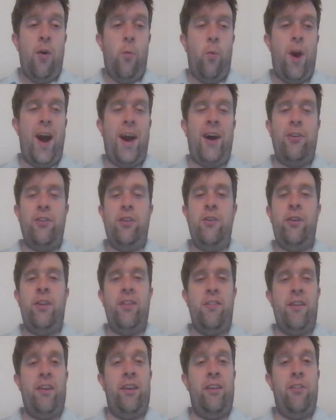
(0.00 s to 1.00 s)
Wow, you
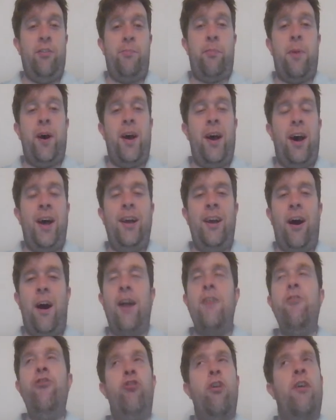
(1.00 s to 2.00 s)
can tell it's my, I,
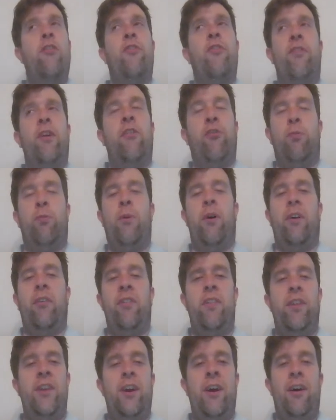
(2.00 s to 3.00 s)
I just finished
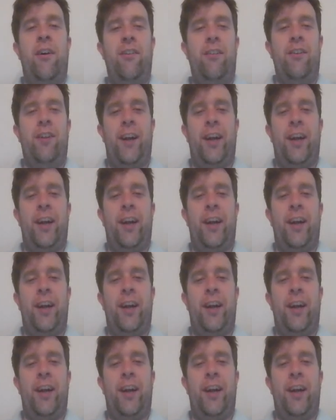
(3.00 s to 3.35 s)
work for the year.